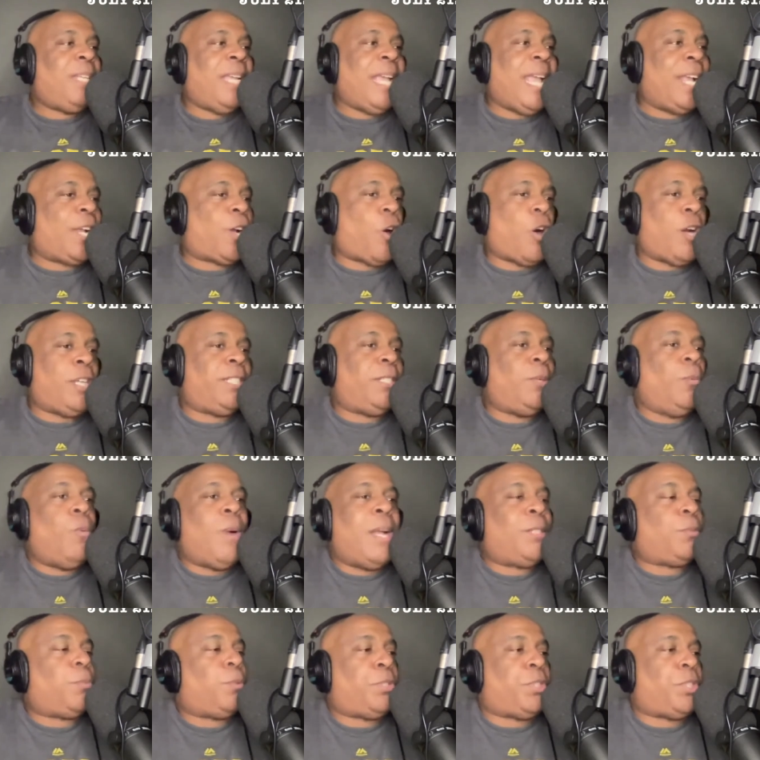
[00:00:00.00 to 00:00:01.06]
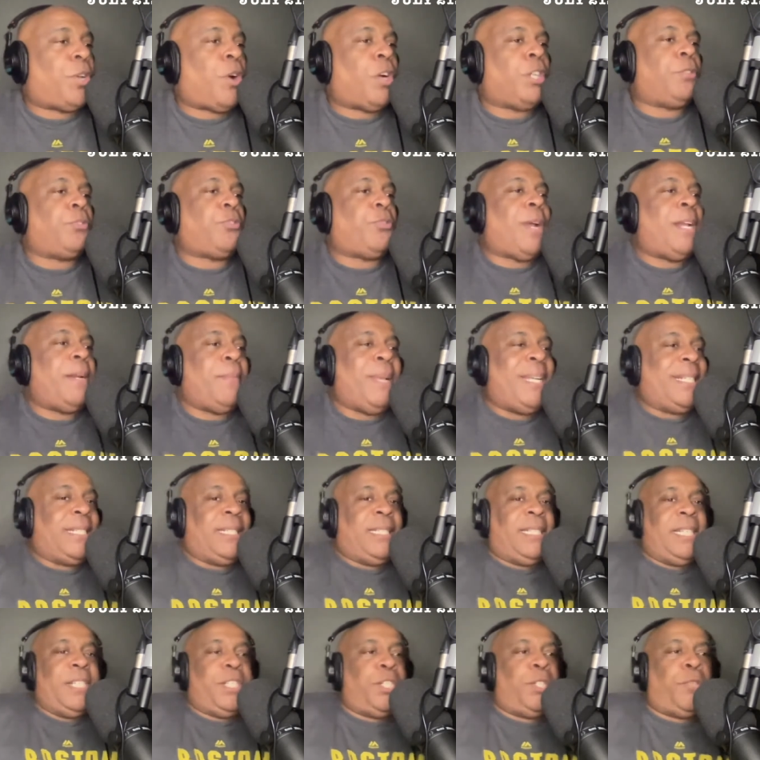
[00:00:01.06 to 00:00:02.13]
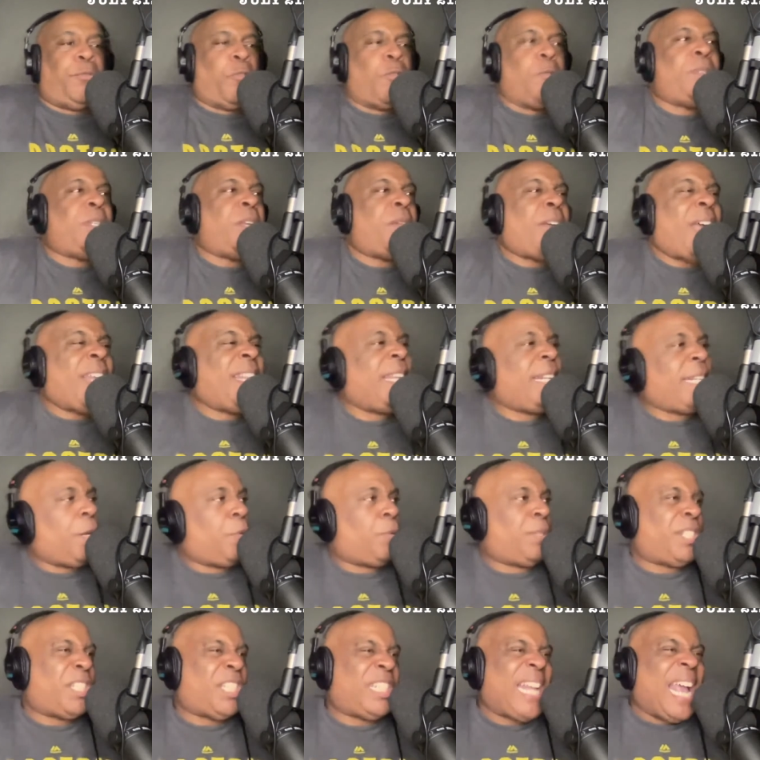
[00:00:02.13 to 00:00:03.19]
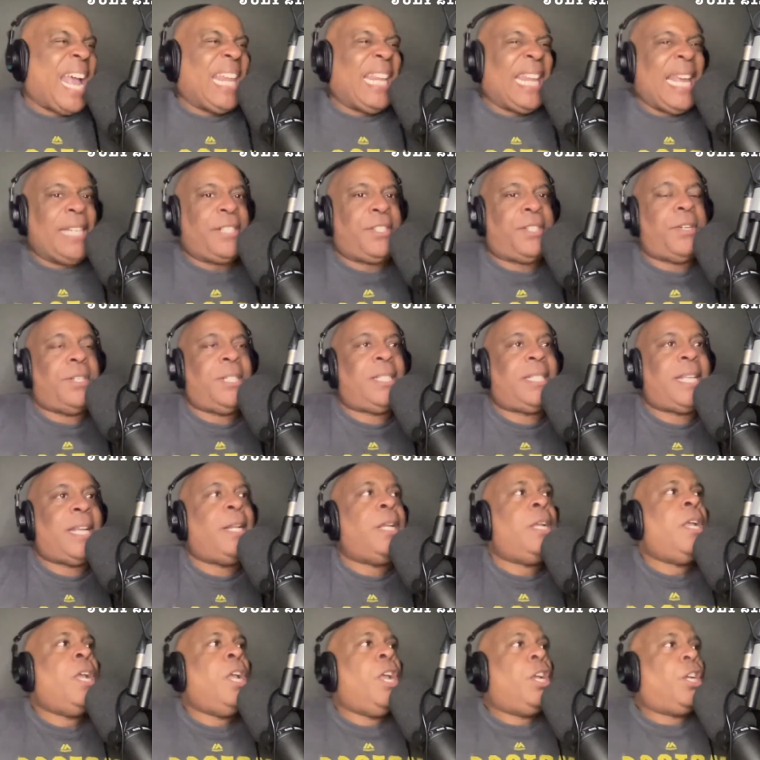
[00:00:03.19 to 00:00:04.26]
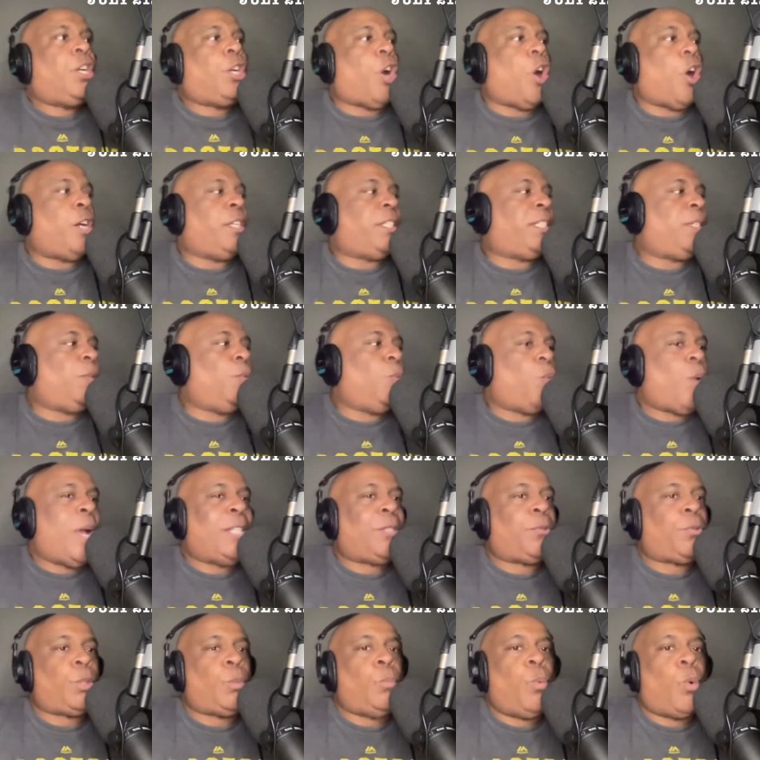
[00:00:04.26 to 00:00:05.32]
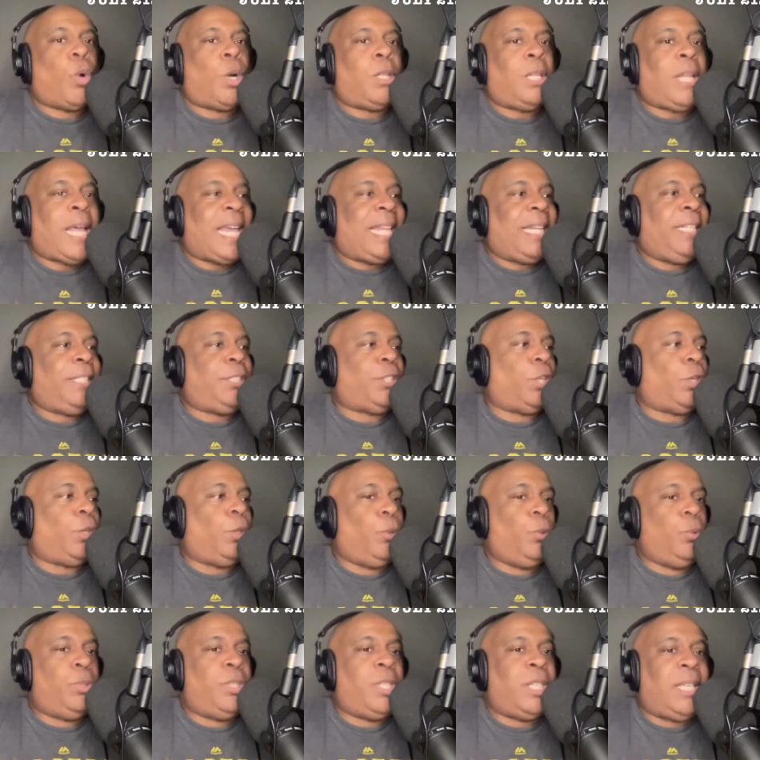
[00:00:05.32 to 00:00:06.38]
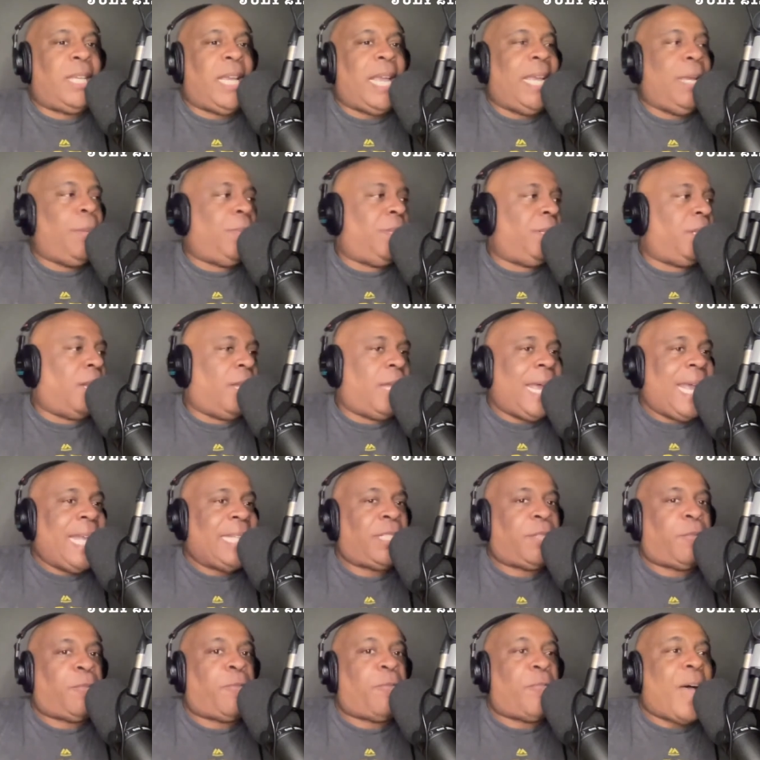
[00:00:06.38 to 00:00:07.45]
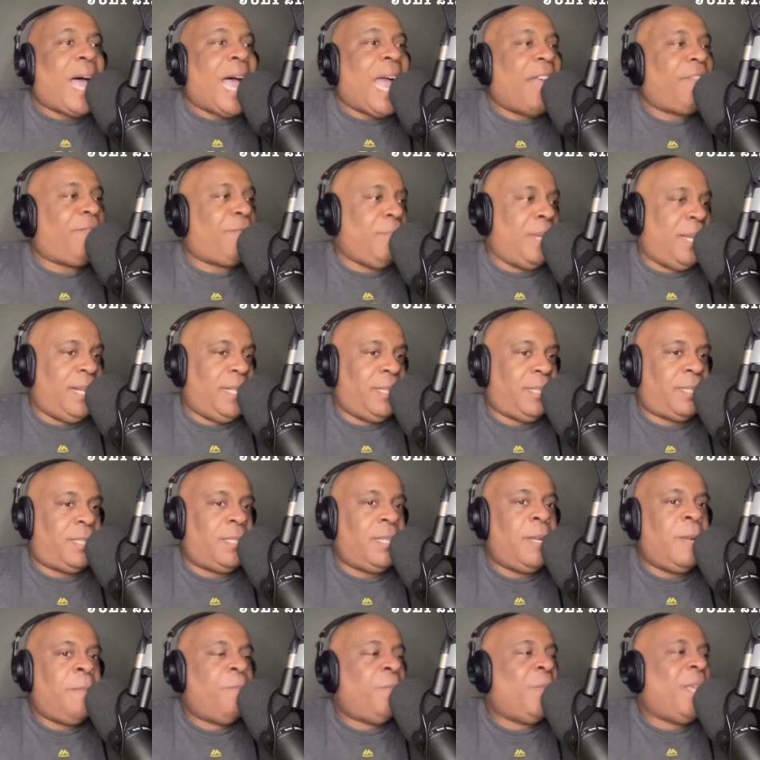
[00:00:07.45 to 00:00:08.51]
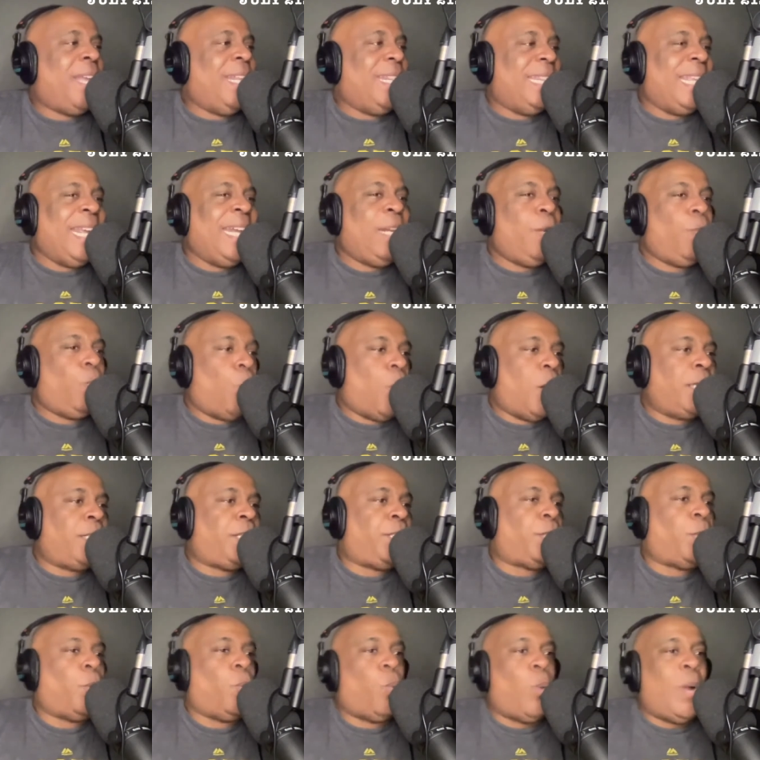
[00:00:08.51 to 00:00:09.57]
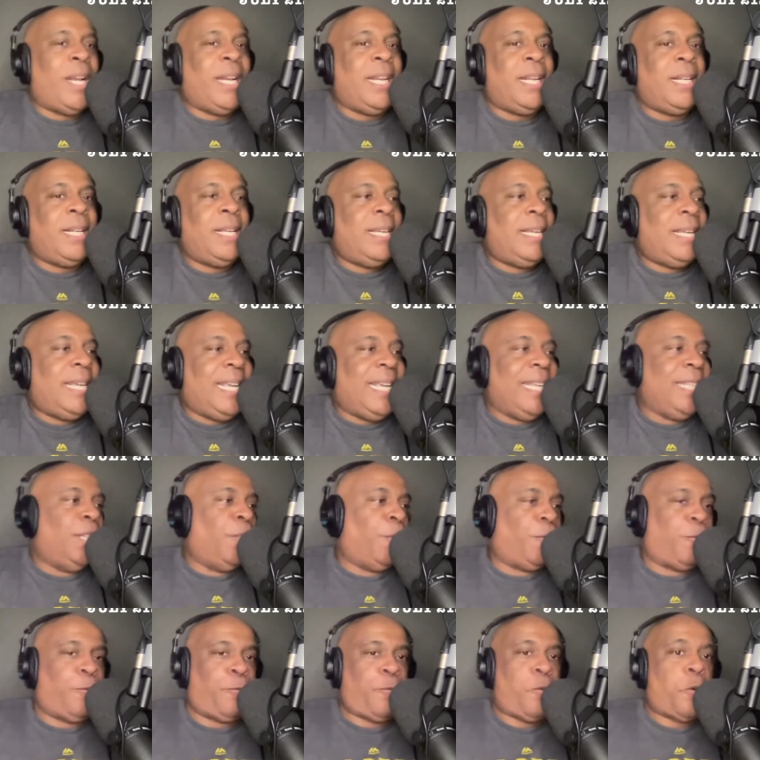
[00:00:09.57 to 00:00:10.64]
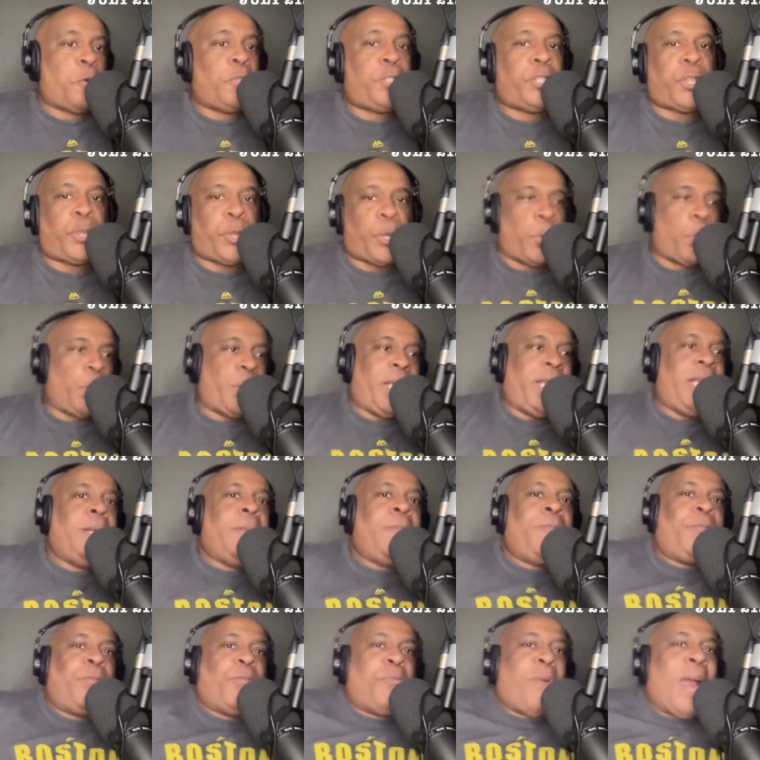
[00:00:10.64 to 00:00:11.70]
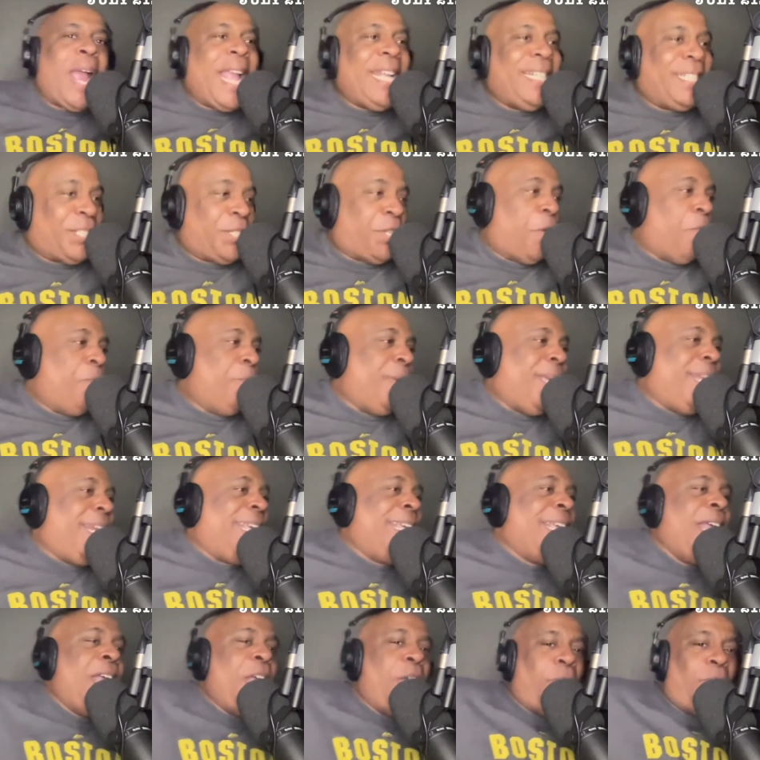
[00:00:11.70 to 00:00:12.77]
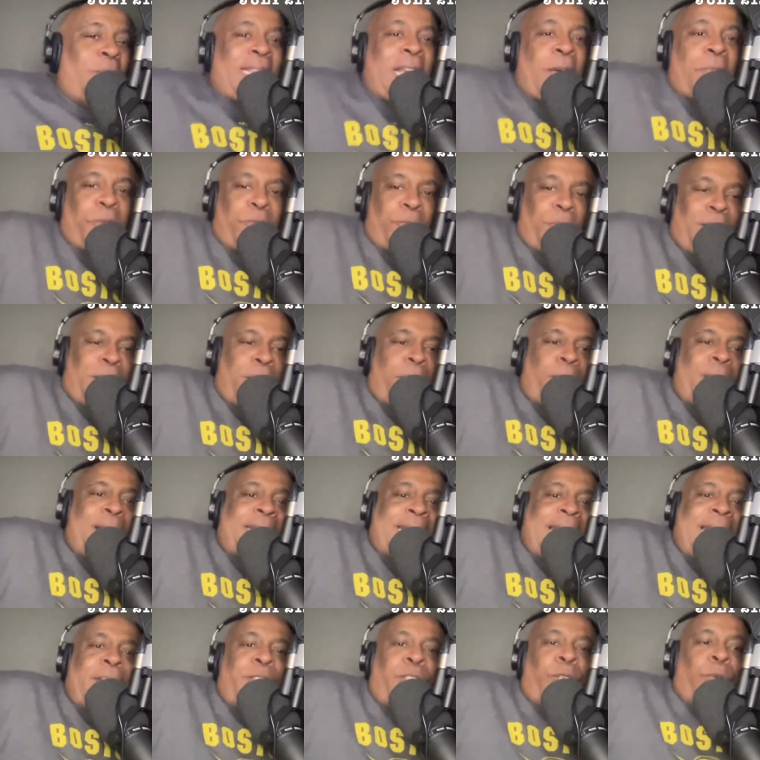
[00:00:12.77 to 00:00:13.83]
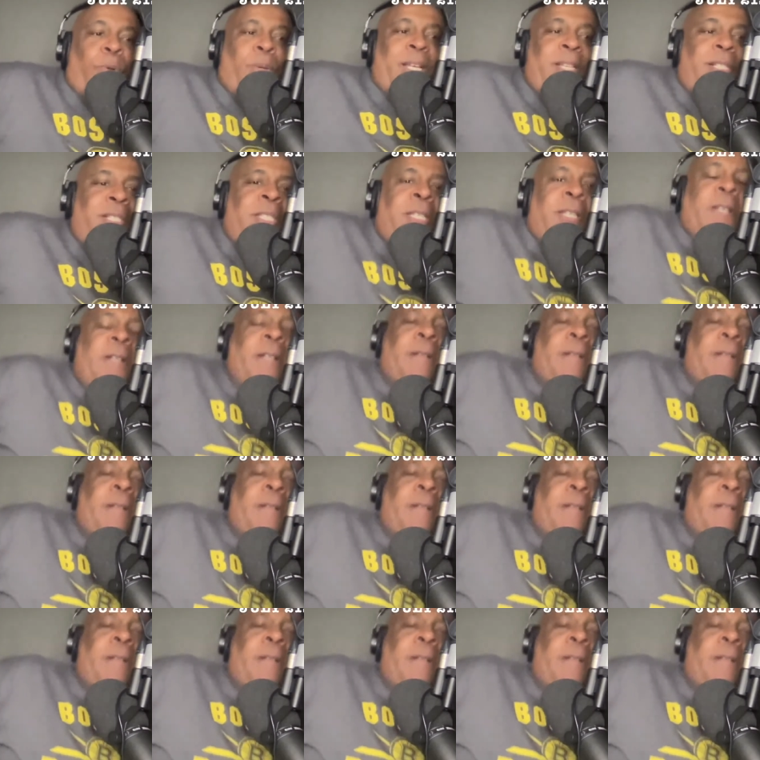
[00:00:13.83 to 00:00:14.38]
and Carson Wentz would start trying to make decisions for himself. I think there was a stat last year that said Carson Wentz was more likely to lose a game in the last 5 minutes than he was to win it in the first 30, right? So meaning what that would really break down to is